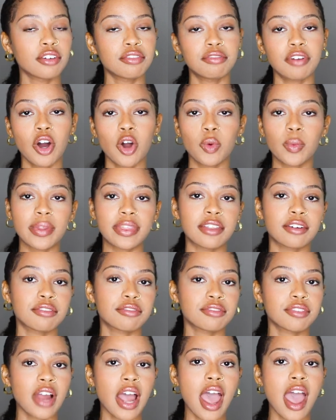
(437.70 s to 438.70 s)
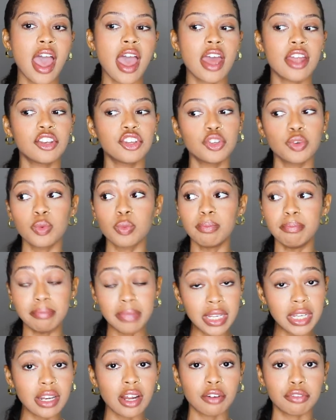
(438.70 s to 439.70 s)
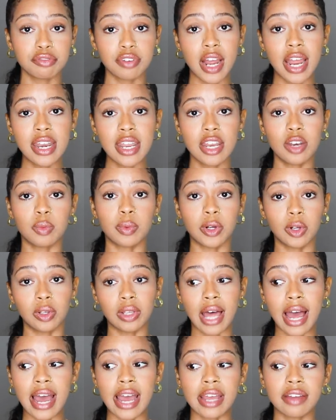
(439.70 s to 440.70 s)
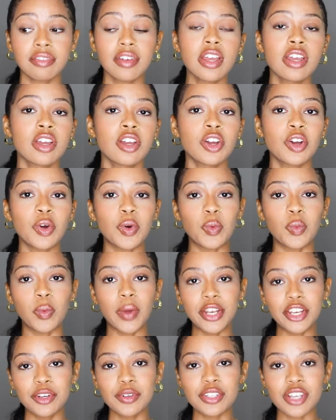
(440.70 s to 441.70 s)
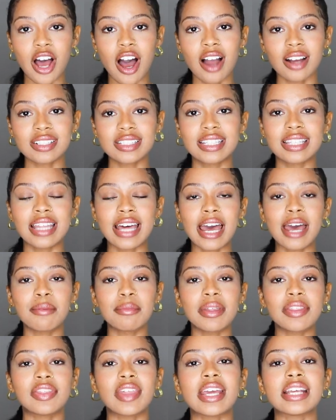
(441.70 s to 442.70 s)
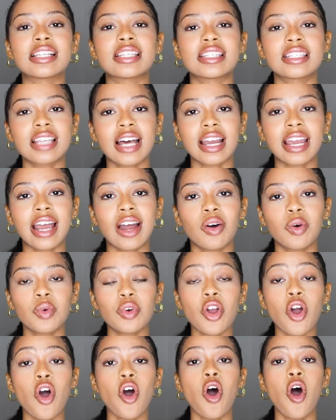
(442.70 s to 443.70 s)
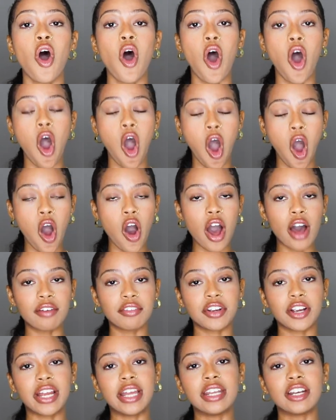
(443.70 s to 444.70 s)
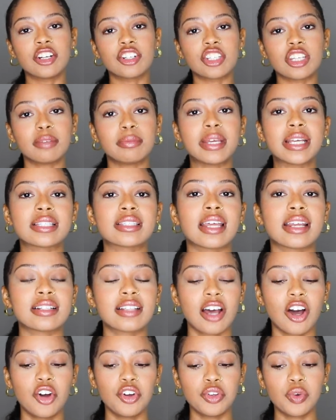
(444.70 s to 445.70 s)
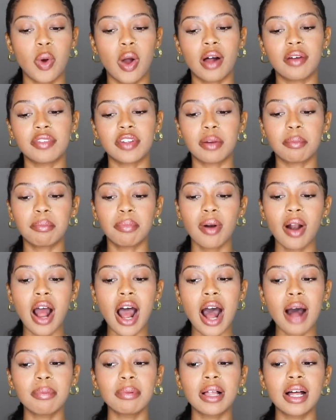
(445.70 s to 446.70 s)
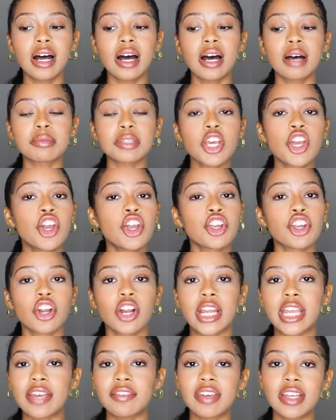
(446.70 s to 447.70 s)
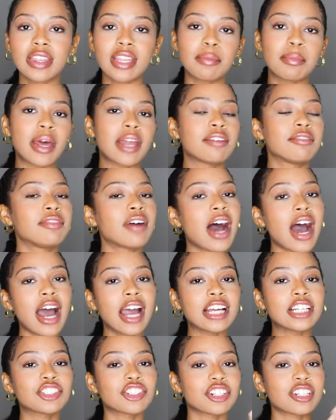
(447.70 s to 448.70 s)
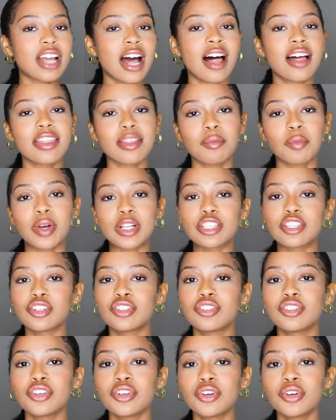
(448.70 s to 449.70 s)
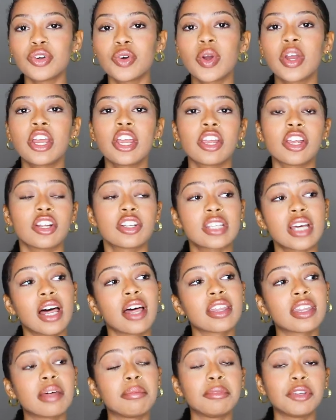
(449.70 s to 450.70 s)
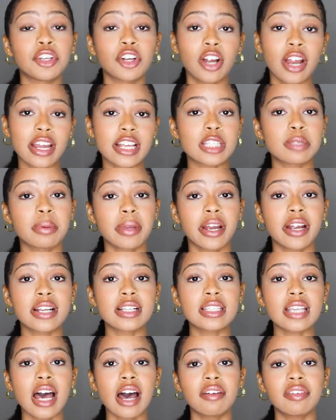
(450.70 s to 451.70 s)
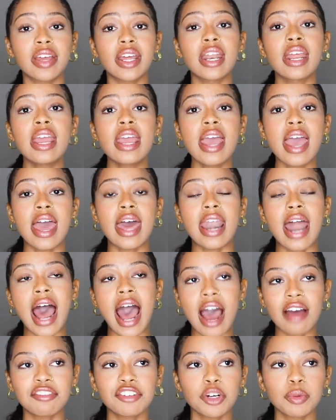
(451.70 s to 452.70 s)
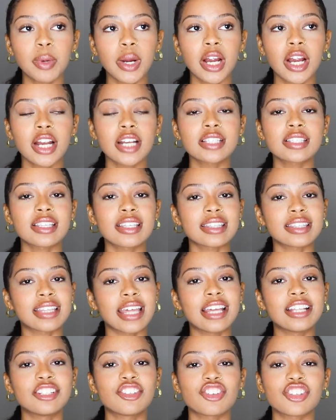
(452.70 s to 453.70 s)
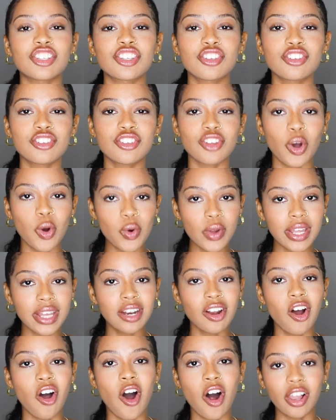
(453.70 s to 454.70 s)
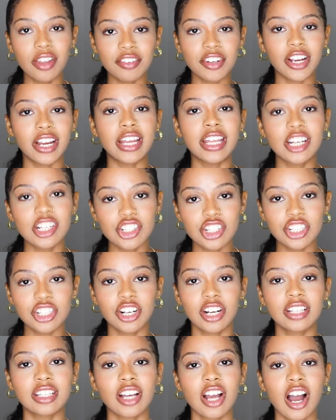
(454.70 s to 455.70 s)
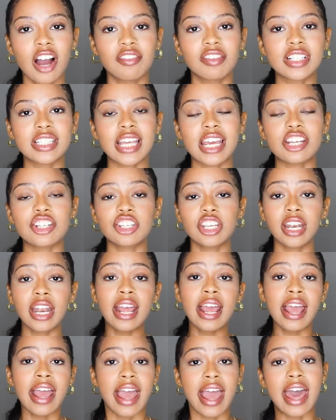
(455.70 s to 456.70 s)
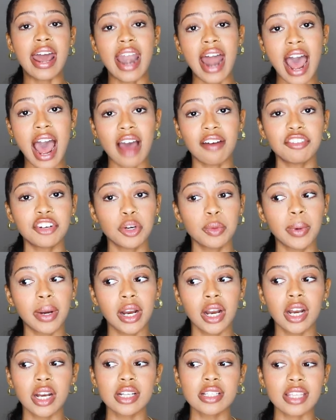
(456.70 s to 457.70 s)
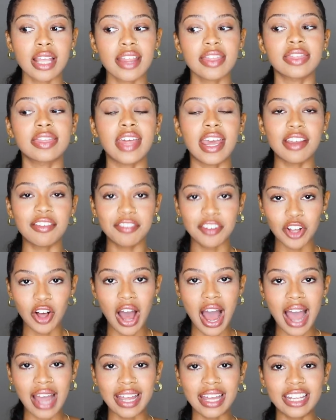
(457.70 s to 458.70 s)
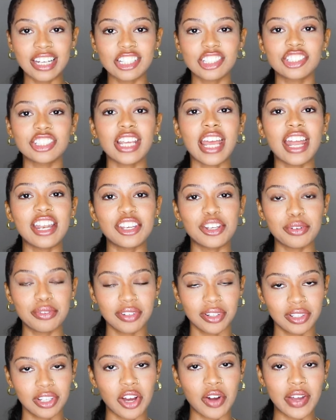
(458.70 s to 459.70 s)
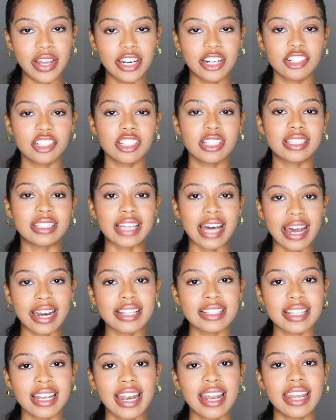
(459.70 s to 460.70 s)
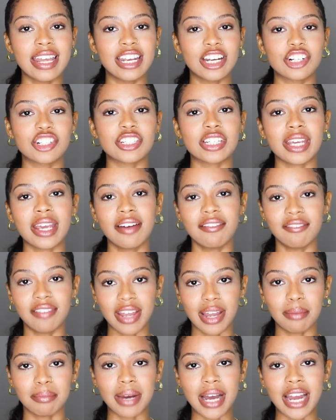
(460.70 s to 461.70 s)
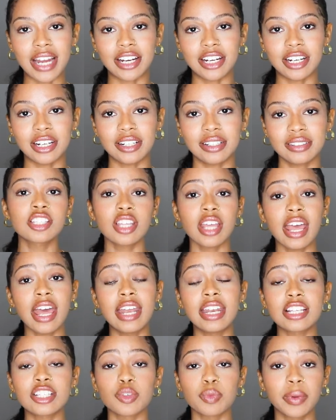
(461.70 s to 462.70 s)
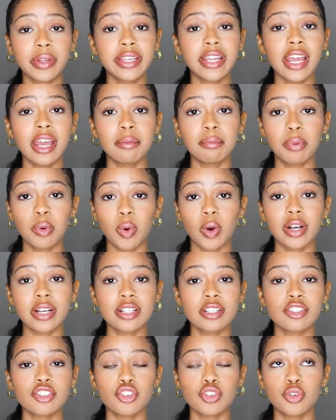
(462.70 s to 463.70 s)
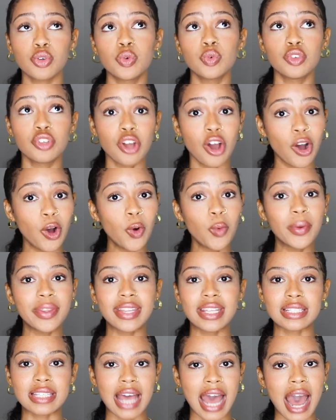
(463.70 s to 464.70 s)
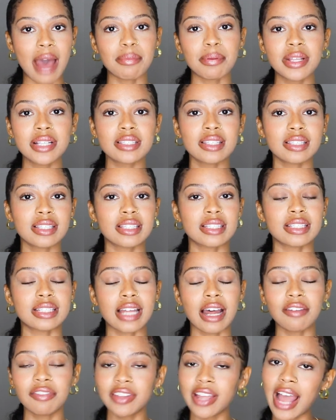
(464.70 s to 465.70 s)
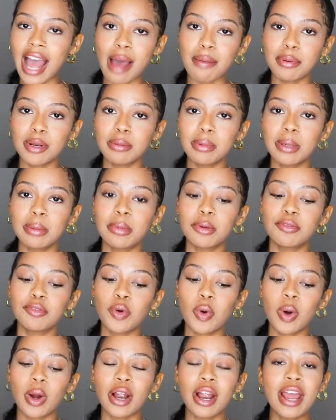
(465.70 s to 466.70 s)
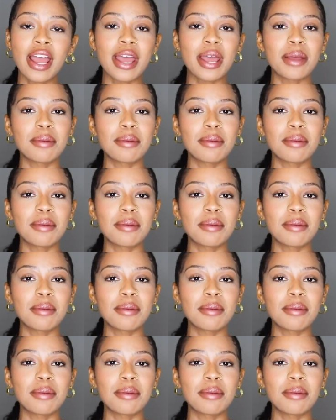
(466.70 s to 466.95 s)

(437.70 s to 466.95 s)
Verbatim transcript: the phone with a friend, you meet a friend in real life. When you talk to them, they suck out all of your energy because they tell you all their problems, you're giving them advice, you're telling them what to do, you're telling them your experience of it, and afterwards they just soak in all of your energy during the conversation and afterwards they feel high energy and you feel low energy. That is an energy vampire. So, and it's really important to know when this happens. This has definitely happened to me before.